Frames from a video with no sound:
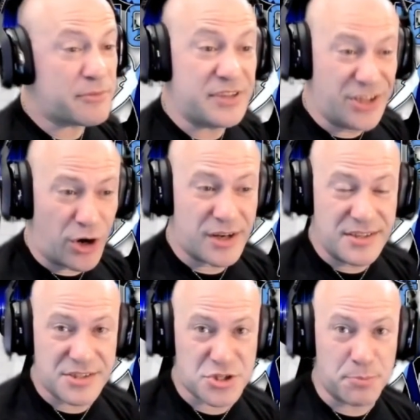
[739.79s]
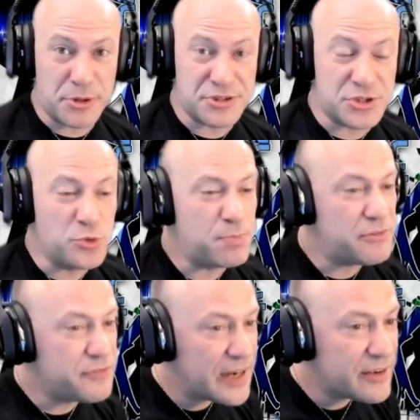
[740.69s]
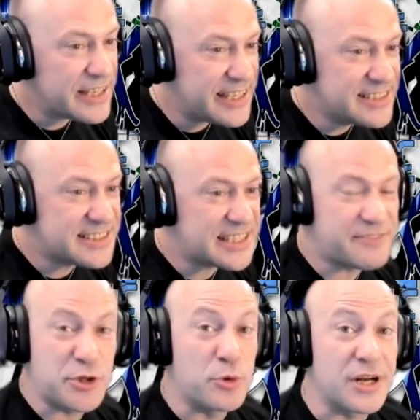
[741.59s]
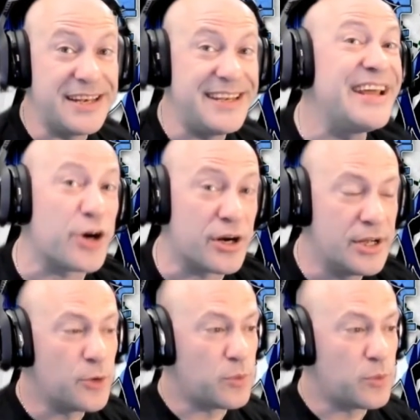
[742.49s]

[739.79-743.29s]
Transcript: of yarn distribution would be very easy if you were a knitter